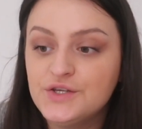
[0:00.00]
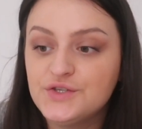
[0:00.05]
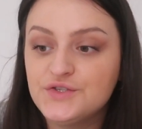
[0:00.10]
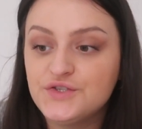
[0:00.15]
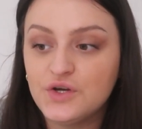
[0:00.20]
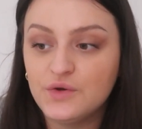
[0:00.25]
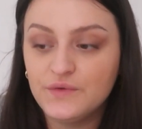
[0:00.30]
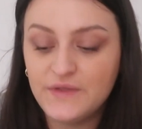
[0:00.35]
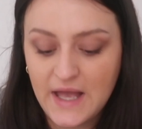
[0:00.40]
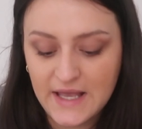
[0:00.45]

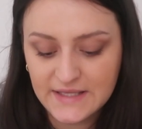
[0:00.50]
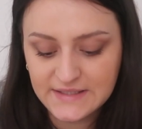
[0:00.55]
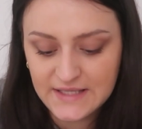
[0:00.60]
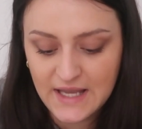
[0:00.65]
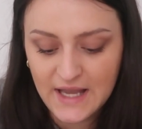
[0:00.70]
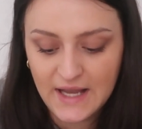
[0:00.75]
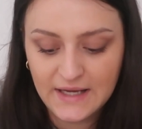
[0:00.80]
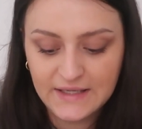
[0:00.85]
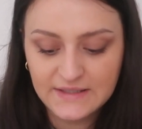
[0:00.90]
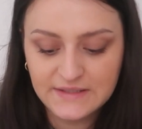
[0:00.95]
So that's
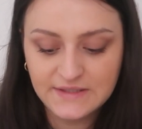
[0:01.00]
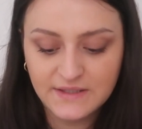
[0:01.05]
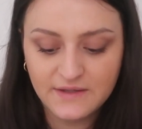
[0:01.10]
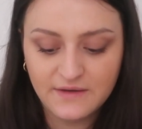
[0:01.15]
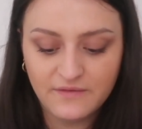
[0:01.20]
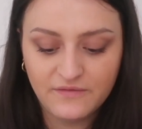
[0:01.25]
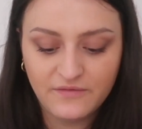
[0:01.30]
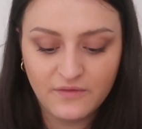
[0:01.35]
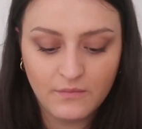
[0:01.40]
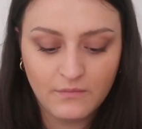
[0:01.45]
kind
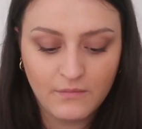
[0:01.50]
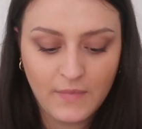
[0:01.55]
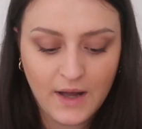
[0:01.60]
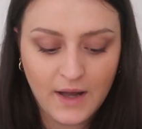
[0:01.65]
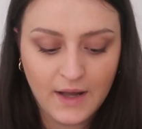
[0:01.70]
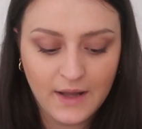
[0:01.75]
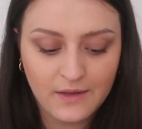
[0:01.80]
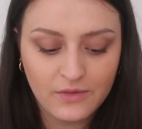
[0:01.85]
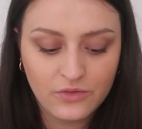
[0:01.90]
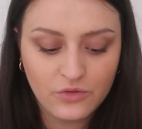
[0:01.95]
of
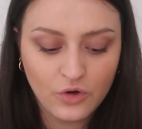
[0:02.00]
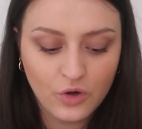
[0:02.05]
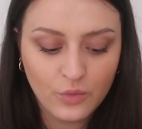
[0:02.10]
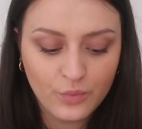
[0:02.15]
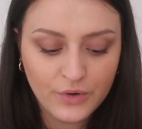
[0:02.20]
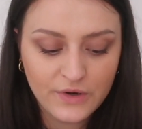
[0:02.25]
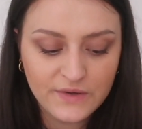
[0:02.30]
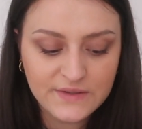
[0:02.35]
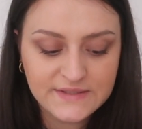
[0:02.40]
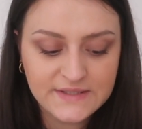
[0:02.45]
my thought
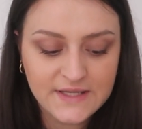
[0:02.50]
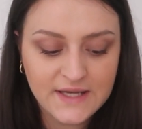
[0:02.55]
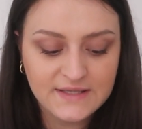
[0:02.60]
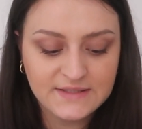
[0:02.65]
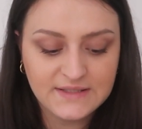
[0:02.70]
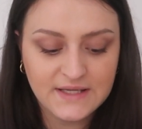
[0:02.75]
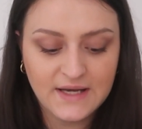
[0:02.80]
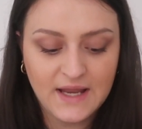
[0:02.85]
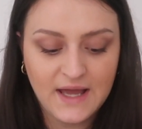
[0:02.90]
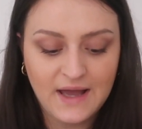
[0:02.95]

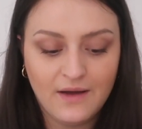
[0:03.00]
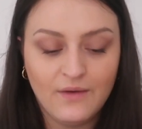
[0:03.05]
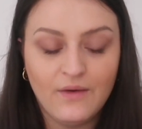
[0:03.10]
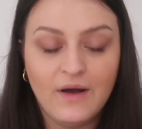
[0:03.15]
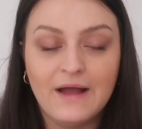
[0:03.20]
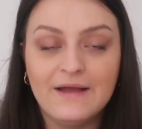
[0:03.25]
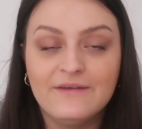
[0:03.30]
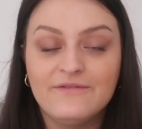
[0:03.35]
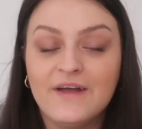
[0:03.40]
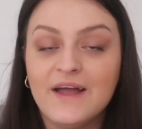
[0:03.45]
process and how
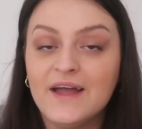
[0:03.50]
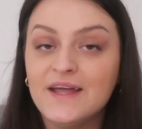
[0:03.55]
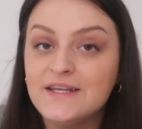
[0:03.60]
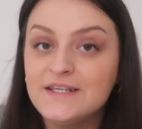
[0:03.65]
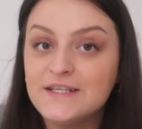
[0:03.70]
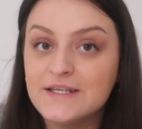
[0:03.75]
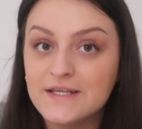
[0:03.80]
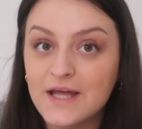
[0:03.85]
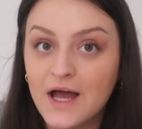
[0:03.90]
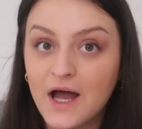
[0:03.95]
I've
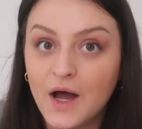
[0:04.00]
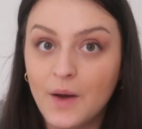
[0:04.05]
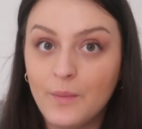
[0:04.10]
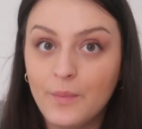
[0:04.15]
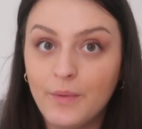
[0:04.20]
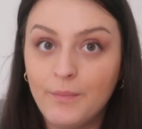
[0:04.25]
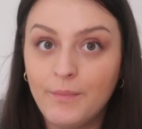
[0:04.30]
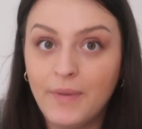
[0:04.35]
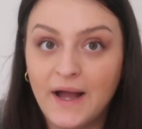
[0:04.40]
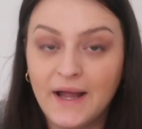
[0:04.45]
ended
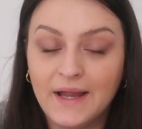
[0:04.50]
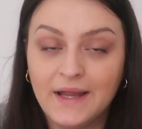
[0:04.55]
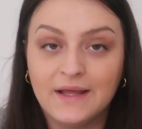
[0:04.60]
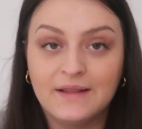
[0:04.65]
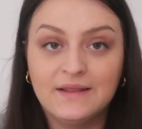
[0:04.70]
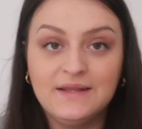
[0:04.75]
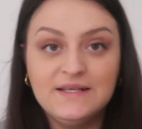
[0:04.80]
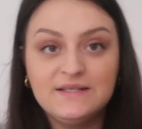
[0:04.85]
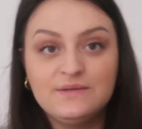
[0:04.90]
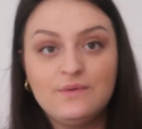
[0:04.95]
up
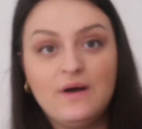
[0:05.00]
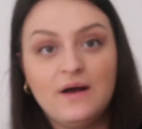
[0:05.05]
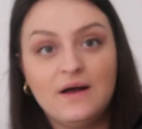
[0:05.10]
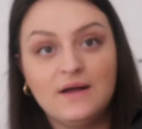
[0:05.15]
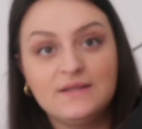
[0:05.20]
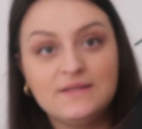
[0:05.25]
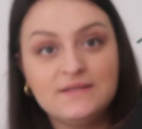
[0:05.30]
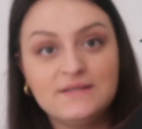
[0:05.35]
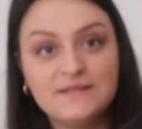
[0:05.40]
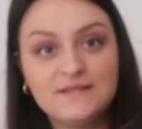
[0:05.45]
buying these
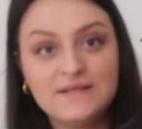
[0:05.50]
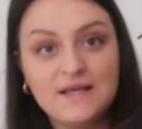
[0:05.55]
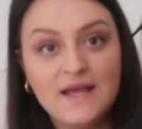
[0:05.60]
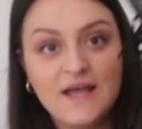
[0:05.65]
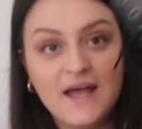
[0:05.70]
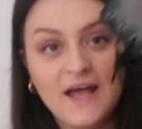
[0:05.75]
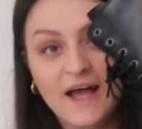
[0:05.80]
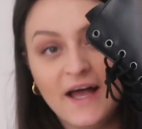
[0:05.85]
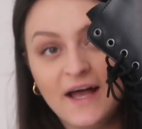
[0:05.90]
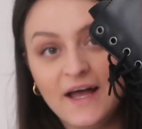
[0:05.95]
ones.
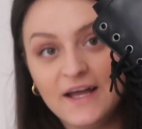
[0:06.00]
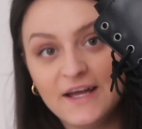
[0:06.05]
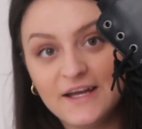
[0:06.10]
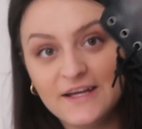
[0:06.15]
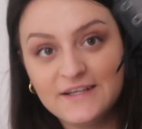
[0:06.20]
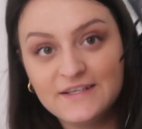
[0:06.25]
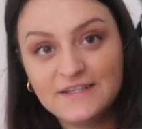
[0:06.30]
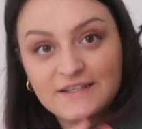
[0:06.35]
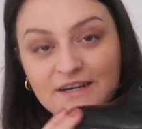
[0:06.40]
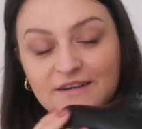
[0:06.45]

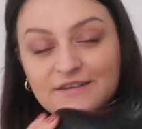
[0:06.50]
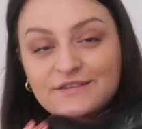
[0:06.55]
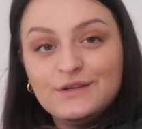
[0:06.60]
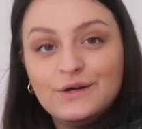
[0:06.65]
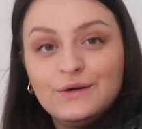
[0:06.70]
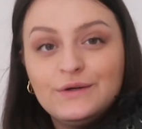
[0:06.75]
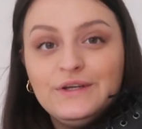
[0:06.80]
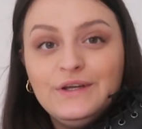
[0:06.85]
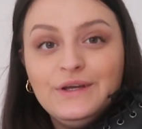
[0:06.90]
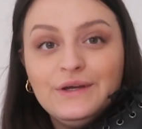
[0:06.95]
And they're
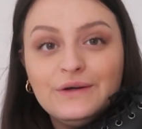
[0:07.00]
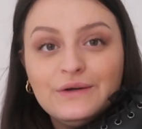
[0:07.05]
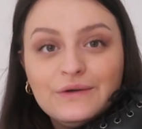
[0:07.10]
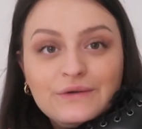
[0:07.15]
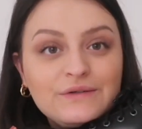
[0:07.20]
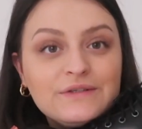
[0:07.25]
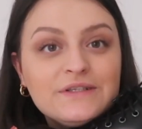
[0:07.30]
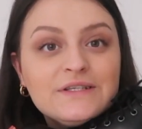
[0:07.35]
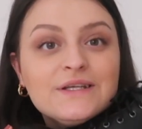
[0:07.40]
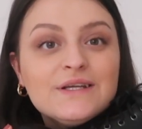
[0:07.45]
so
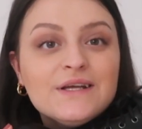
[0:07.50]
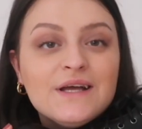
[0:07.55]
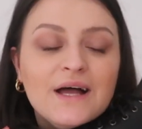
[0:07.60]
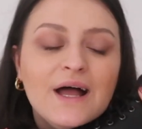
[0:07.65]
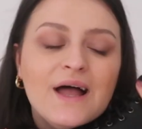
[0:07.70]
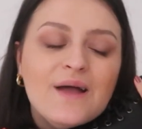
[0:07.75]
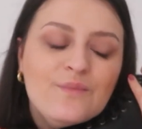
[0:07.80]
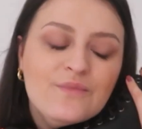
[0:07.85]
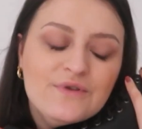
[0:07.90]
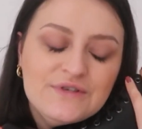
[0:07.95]
cute.
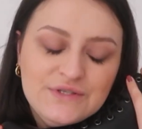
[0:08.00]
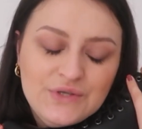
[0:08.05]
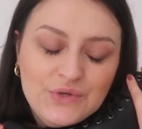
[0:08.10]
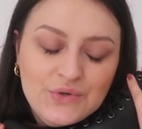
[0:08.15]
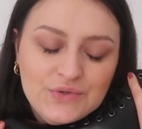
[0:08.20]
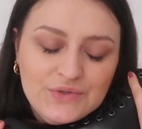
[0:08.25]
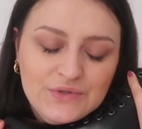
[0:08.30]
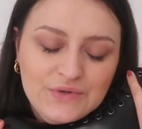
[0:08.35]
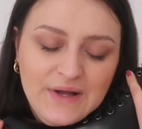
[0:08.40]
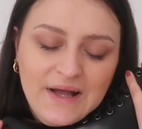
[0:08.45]
I'm
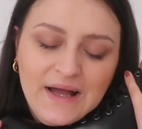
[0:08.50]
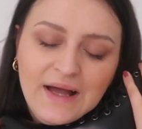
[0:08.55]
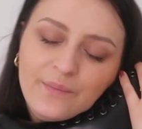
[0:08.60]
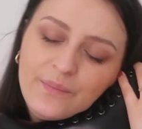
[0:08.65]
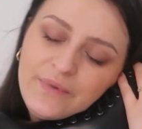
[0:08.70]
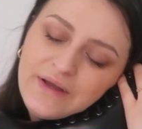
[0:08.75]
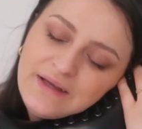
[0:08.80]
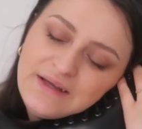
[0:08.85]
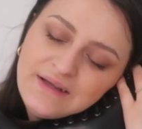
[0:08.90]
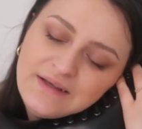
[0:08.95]
so
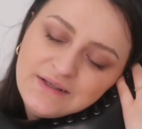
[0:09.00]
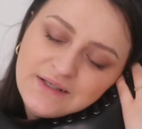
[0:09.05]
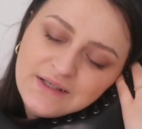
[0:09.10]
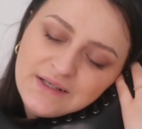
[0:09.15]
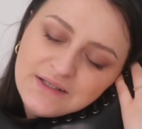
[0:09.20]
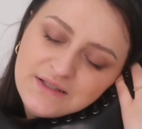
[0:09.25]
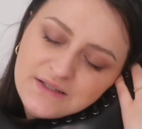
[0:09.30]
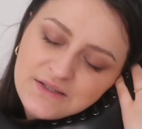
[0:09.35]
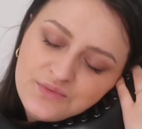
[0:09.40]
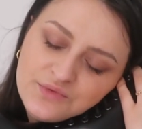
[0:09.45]
happy.
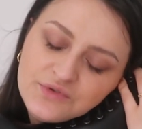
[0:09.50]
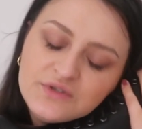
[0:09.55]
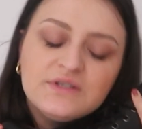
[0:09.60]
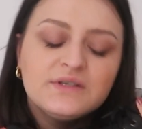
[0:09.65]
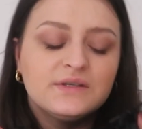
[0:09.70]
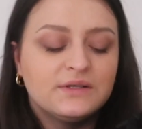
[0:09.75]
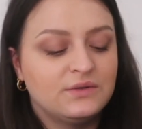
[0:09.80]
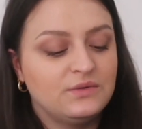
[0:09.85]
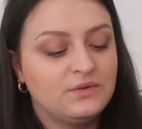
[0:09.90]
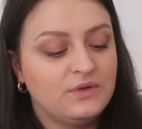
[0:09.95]
I just want
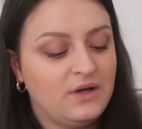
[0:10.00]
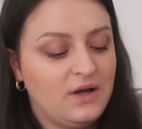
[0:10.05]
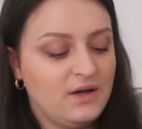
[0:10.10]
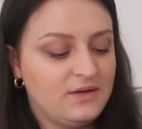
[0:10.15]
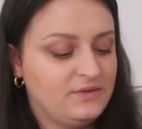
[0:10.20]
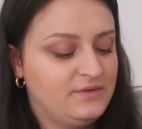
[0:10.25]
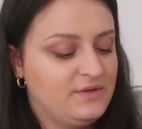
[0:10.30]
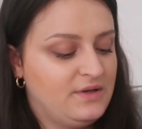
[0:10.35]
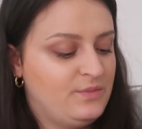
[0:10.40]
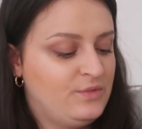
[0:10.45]
to
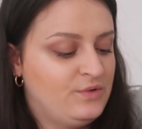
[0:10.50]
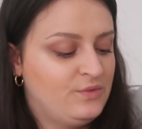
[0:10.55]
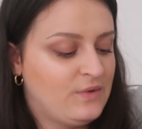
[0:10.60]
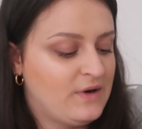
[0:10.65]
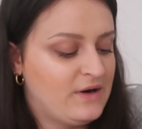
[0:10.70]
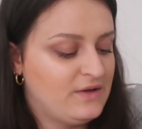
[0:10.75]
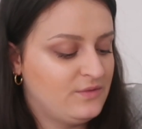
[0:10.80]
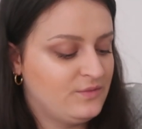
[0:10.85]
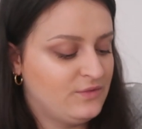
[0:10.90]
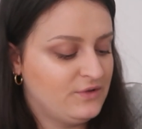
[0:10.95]
cuddle them and
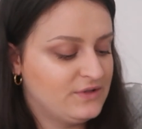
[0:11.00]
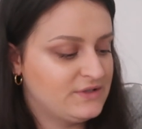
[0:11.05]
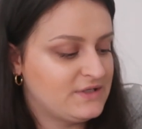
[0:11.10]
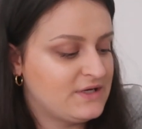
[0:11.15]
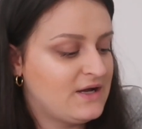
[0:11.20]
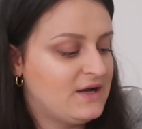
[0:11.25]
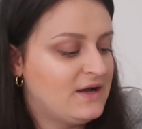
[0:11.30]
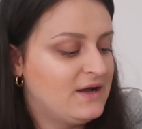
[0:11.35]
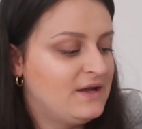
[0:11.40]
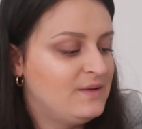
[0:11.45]
wear them all the
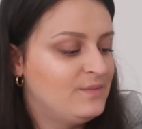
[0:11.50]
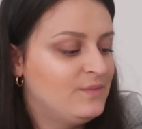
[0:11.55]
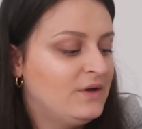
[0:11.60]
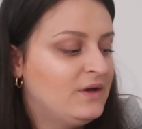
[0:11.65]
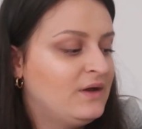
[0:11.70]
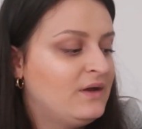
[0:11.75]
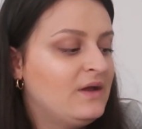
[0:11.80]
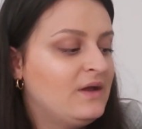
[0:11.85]
time.